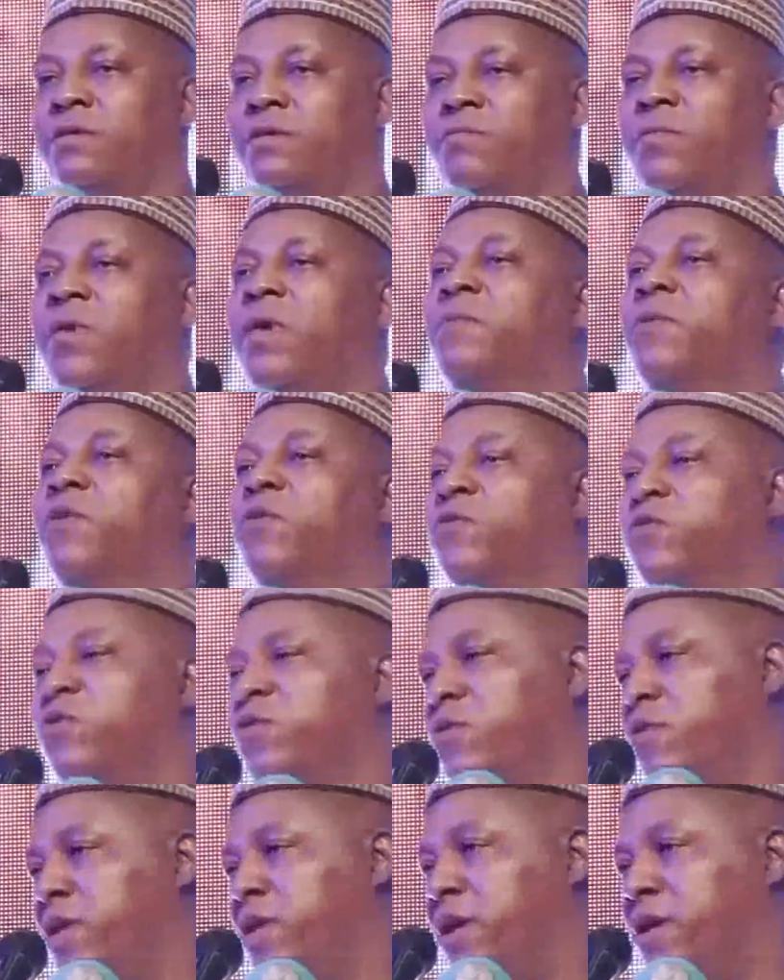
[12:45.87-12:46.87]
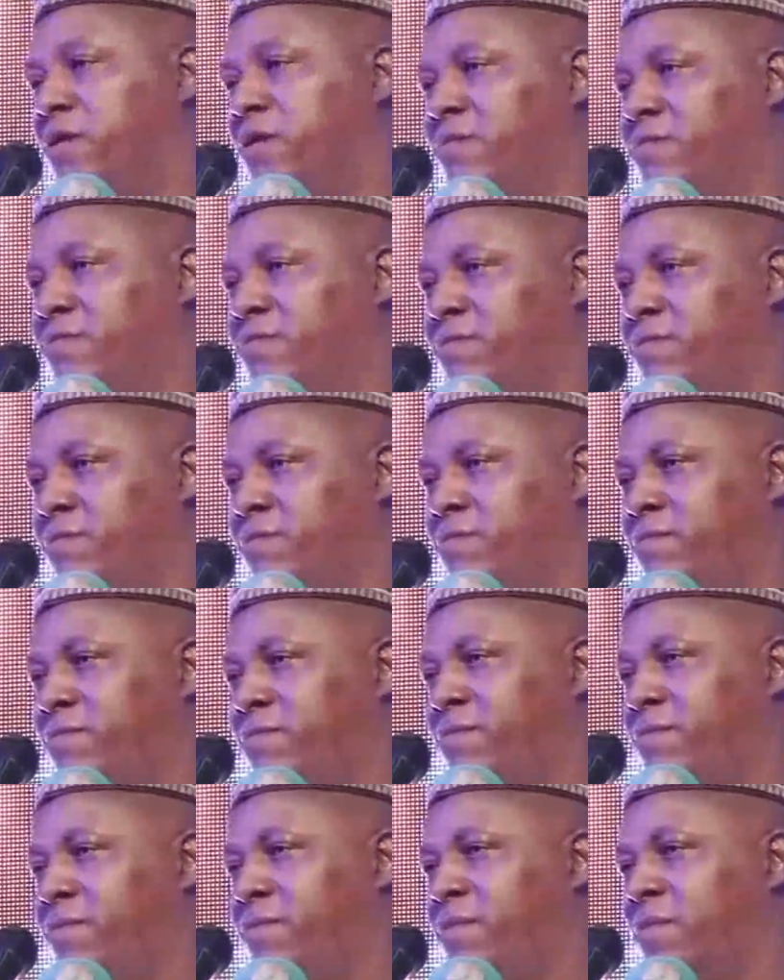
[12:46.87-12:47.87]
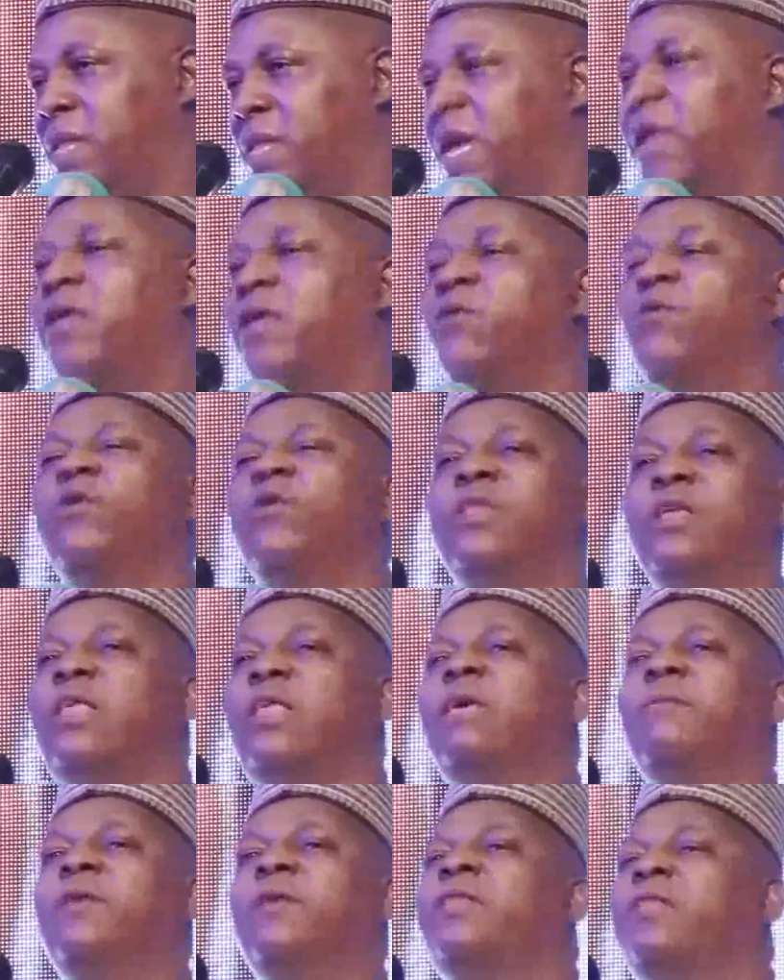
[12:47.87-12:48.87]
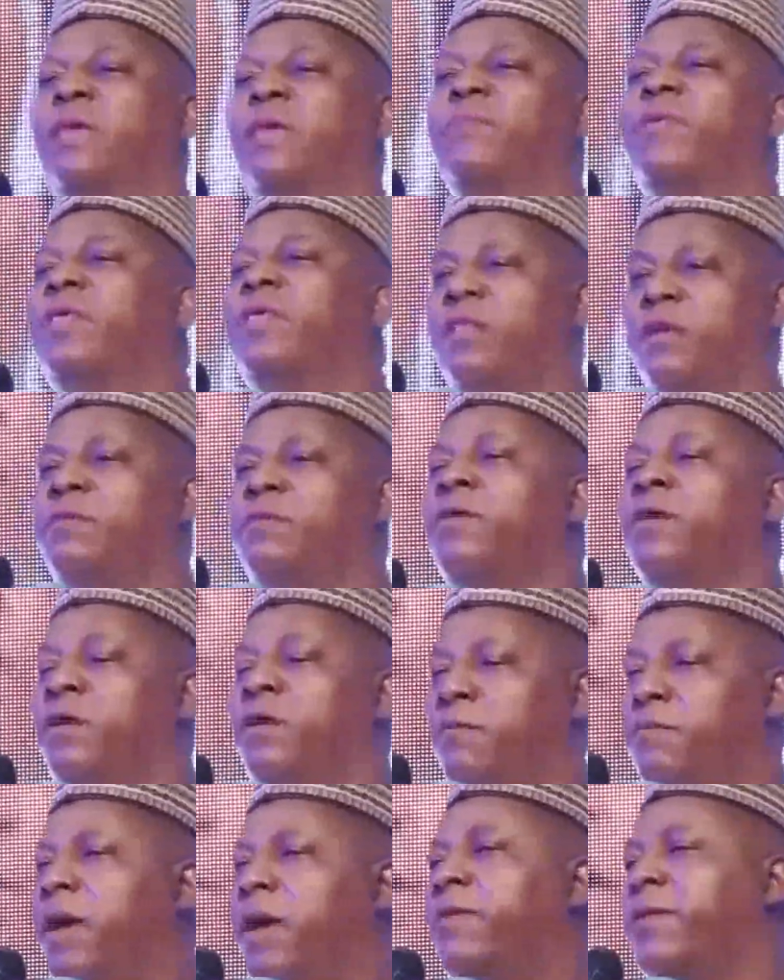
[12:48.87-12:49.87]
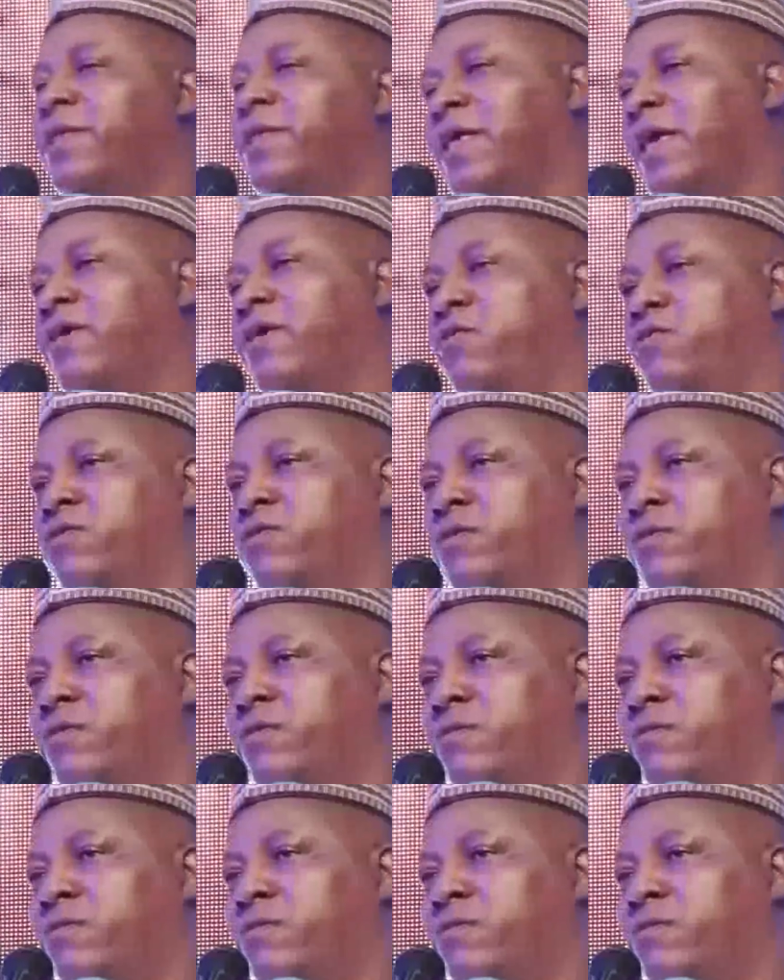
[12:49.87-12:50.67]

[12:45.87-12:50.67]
Femi Otedola. And he wasn't even deep in the power circuit.